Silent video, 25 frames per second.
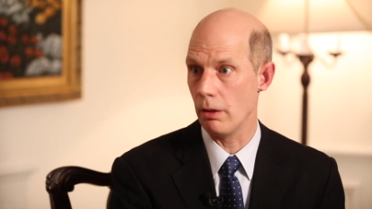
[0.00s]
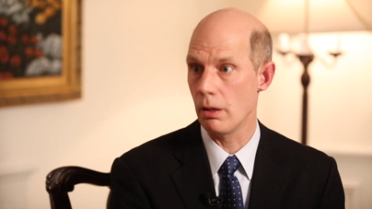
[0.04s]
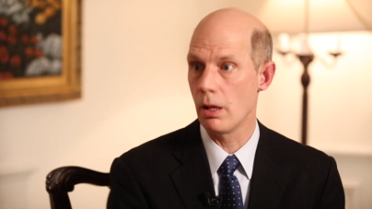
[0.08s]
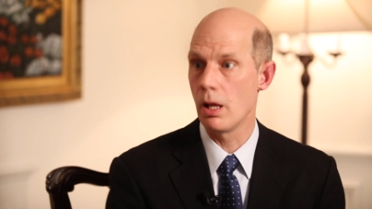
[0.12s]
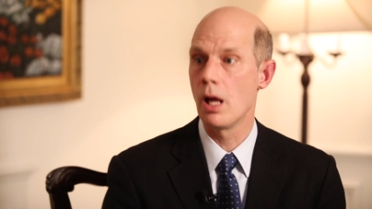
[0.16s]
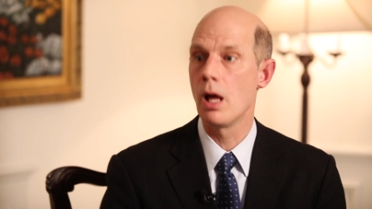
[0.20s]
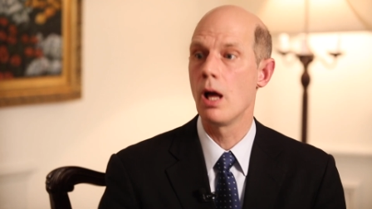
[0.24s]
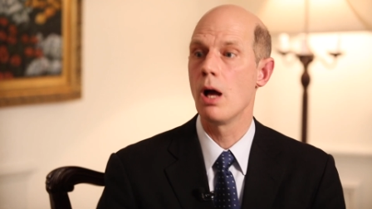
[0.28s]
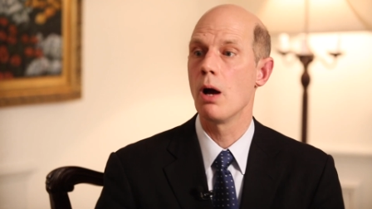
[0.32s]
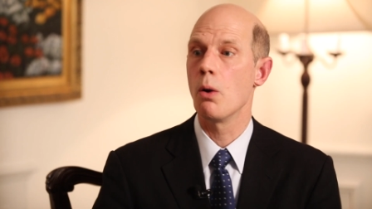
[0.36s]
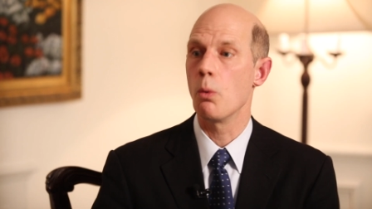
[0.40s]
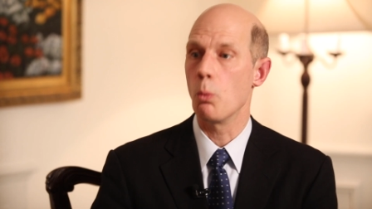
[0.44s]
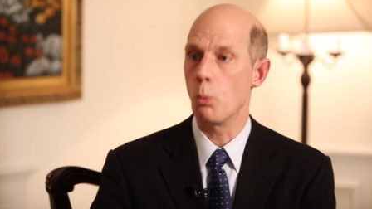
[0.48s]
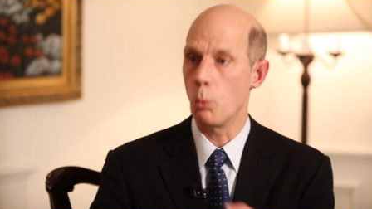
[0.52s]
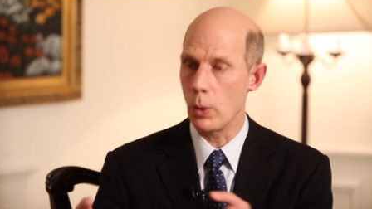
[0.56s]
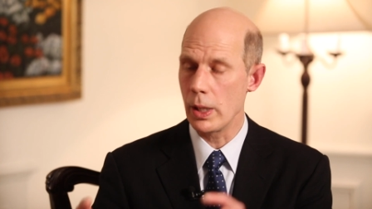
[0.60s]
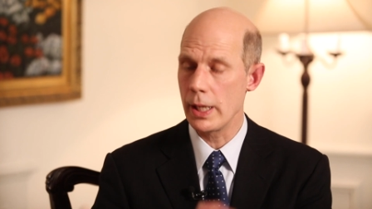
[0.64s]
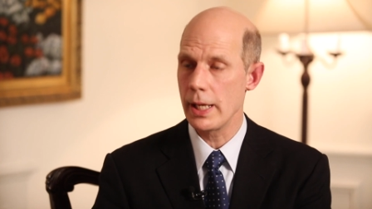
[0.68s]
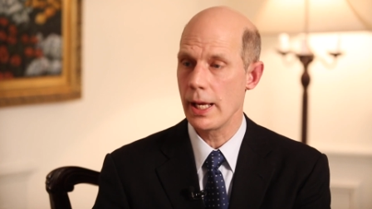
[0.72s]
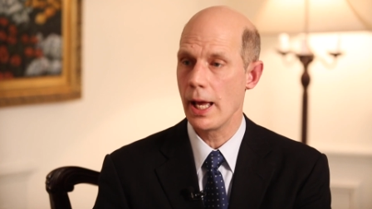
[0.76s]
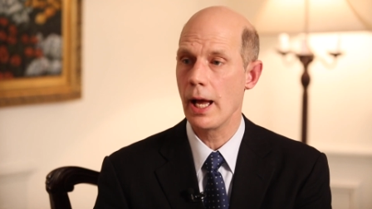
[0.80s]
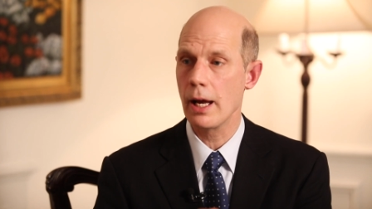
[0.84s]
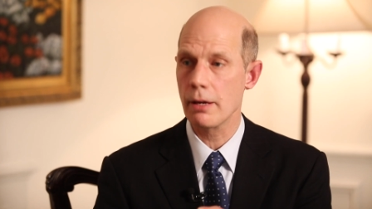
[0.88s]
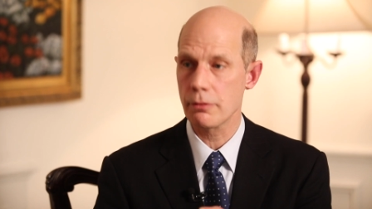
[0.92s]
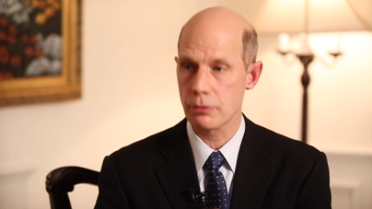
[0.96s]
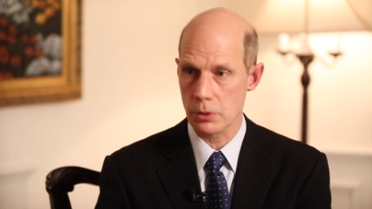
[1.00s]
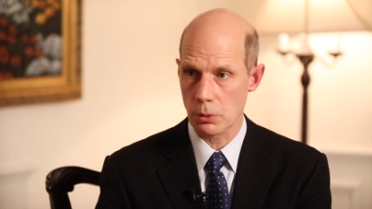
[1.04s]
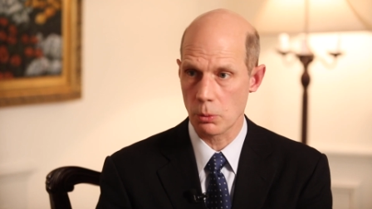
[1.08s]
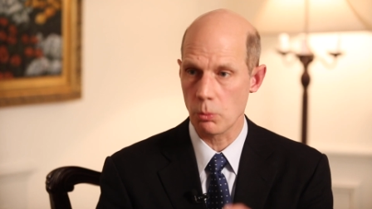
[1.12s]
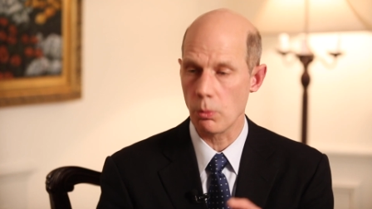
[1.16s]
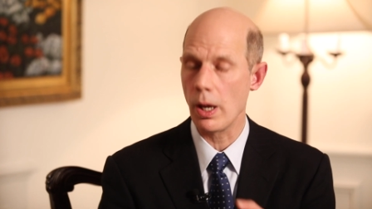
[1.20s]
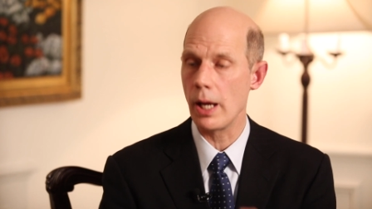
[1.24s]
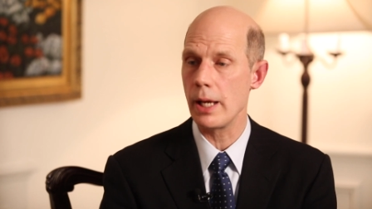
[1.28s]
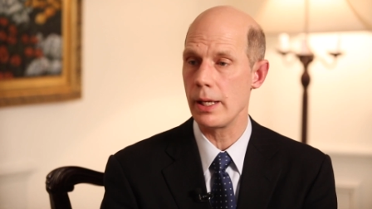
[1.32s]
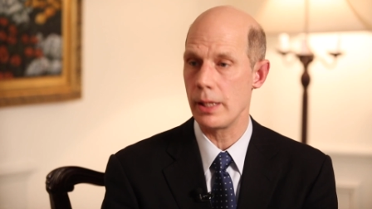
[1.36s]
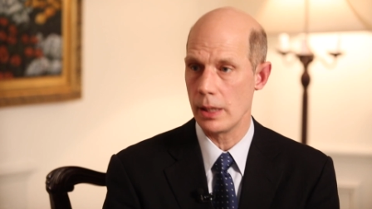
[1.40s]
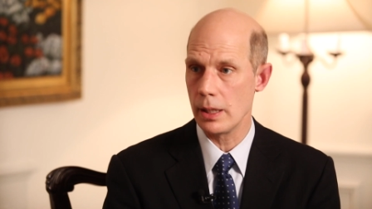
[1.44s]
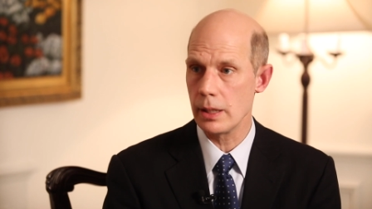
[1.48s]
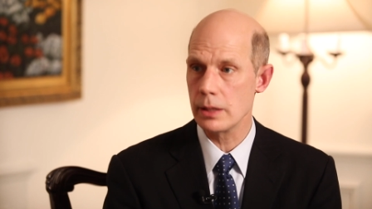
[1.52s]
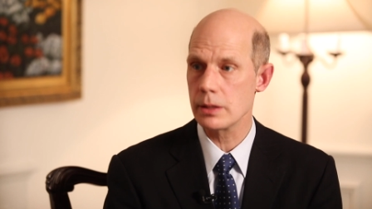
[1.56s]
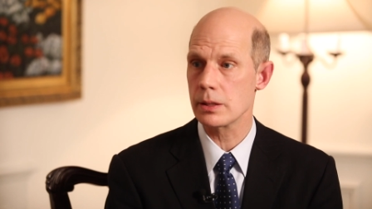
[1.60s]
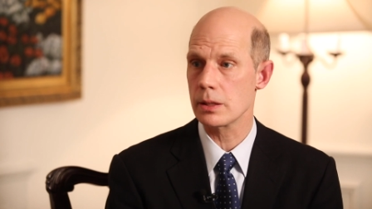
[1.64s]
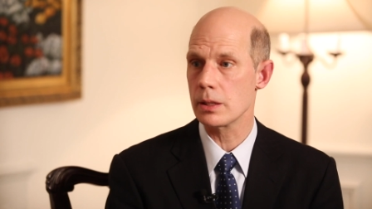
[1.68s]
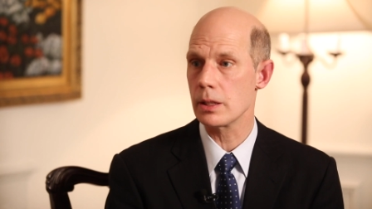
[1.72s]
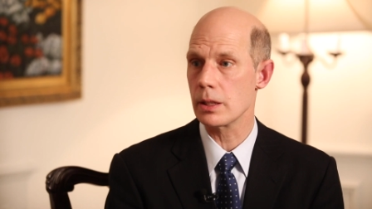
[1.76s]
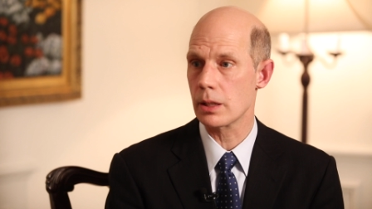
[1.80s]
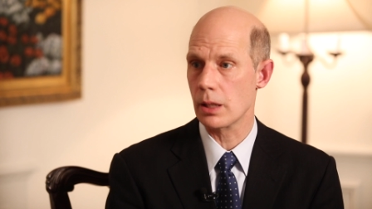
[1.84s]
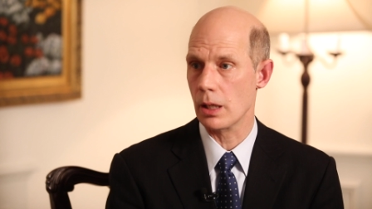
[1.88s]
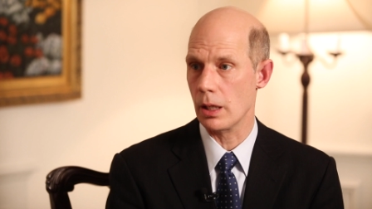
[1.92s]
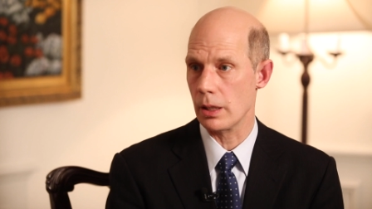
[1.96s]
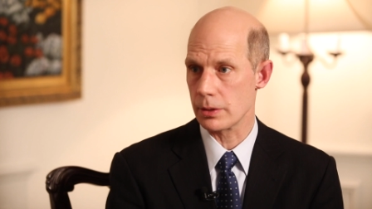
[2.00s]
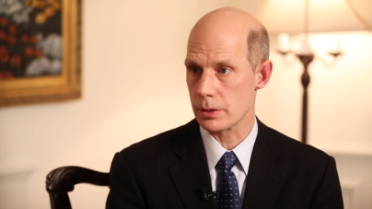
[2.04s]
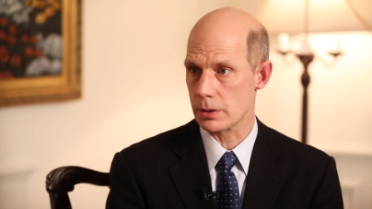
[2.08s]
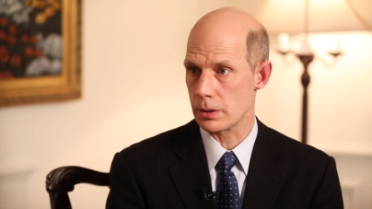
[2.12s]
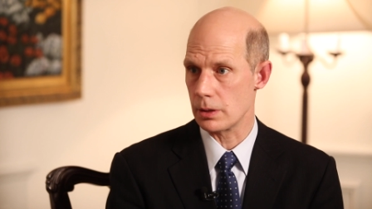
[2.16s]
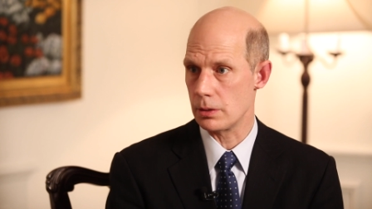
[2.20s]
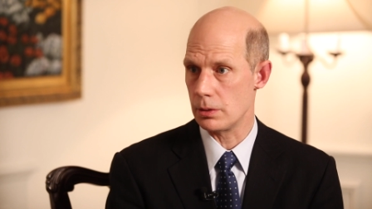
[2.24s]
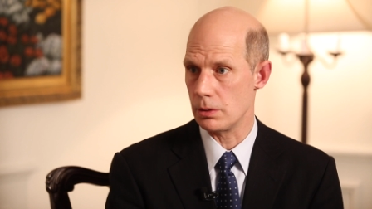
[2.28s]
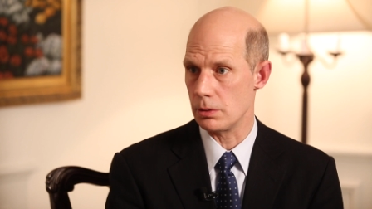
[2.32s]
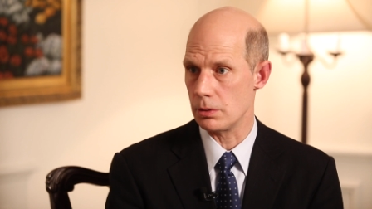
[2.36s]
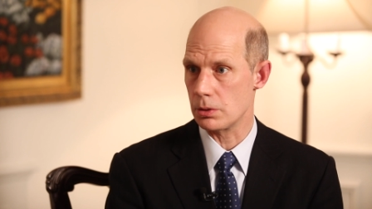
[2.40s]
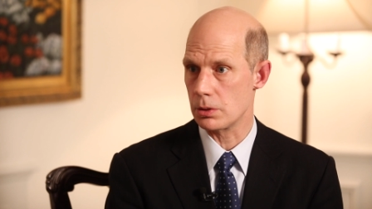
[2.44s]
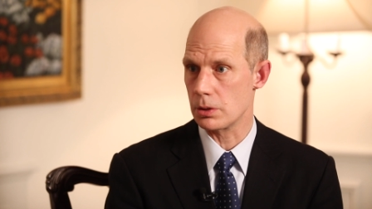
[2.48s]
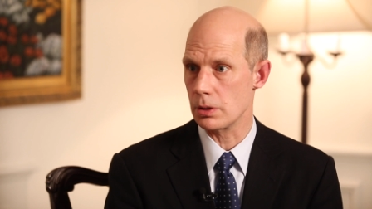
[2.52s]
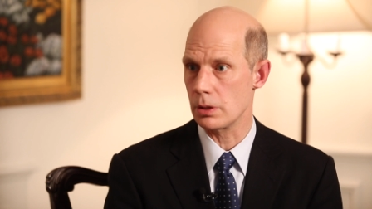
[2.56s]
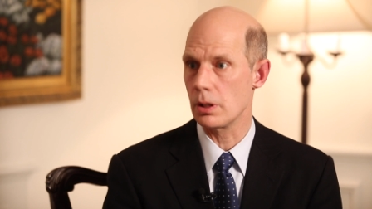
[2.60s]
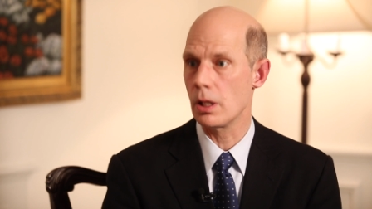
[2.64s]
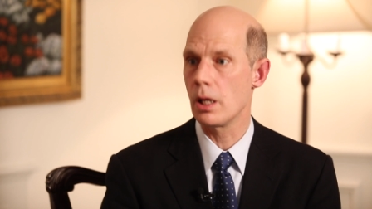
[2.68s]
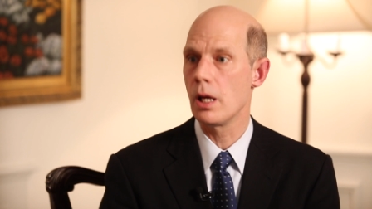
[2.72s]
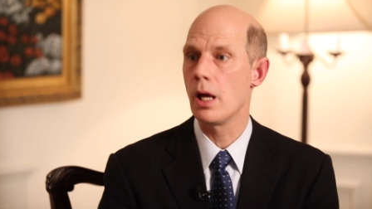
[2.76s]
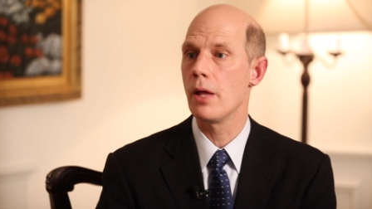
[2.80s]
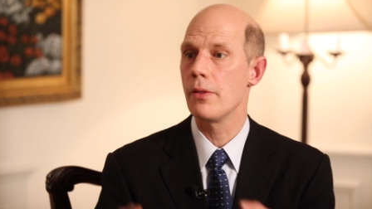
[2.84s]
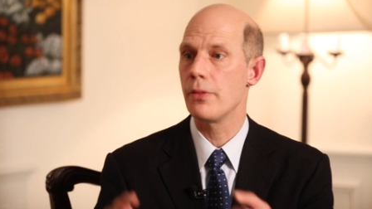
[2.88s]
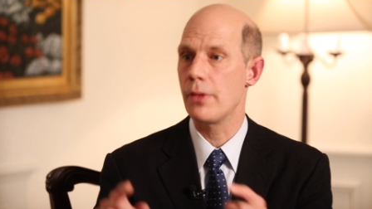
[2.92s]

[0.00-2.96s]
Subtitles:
Mm-hmm. We have to write into the Constitution